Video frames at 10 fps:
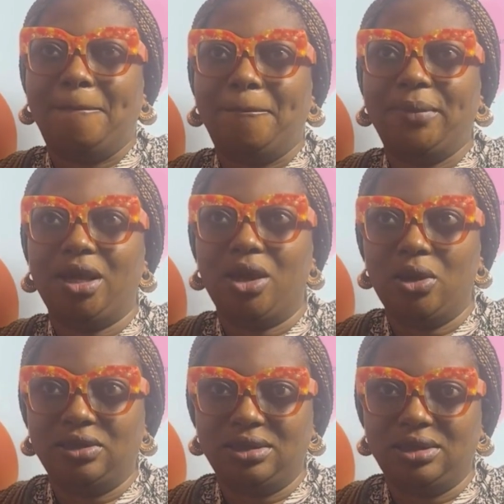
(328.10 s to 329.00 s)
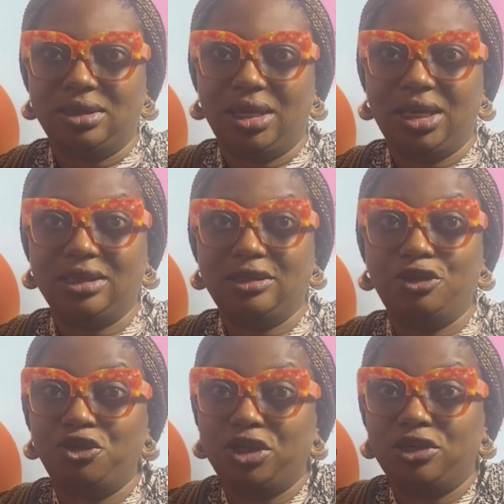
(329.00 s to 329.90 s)
because he
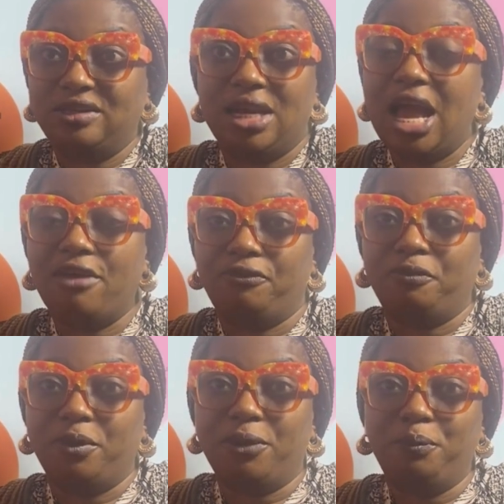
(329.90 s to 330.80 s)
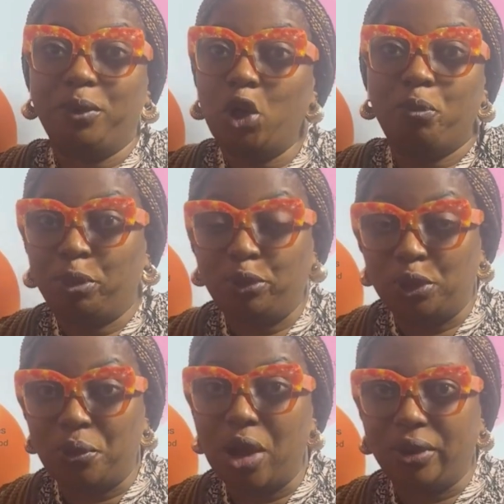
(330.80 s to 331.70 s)
usually doesn't have a lot of people
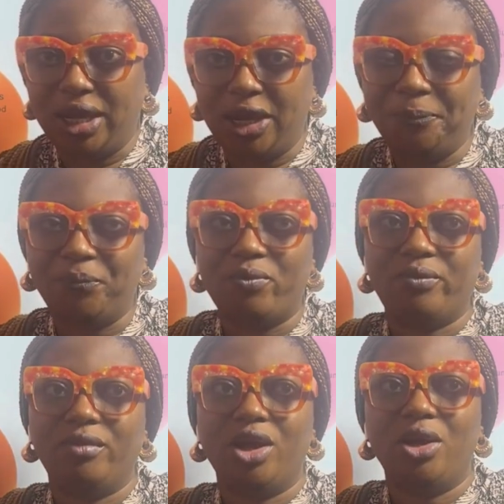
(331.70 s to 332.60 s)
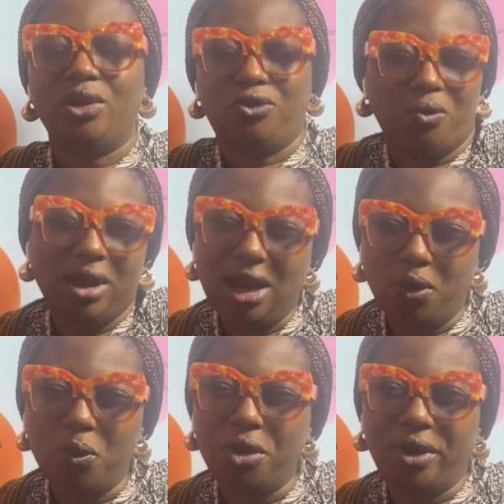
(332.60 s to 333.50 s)
around him. So we're kind
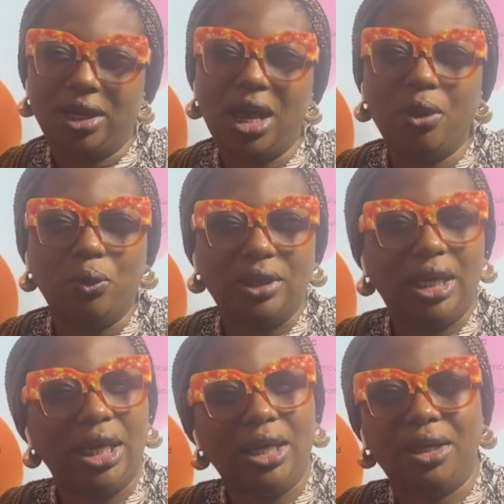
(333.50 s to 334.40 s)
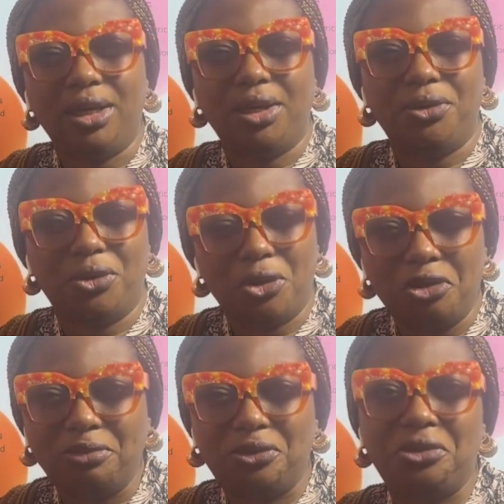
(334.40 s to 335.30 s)
of worried how would he,
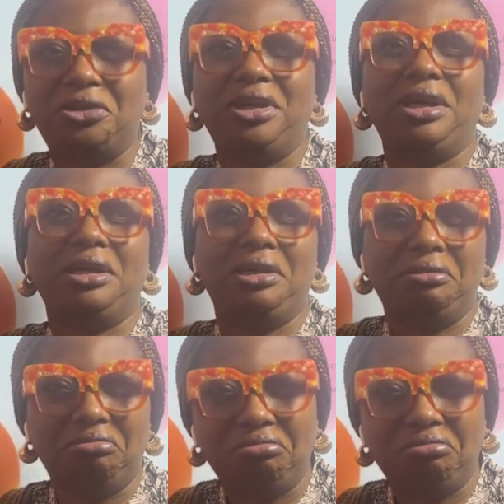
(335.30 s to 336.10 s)
cope socially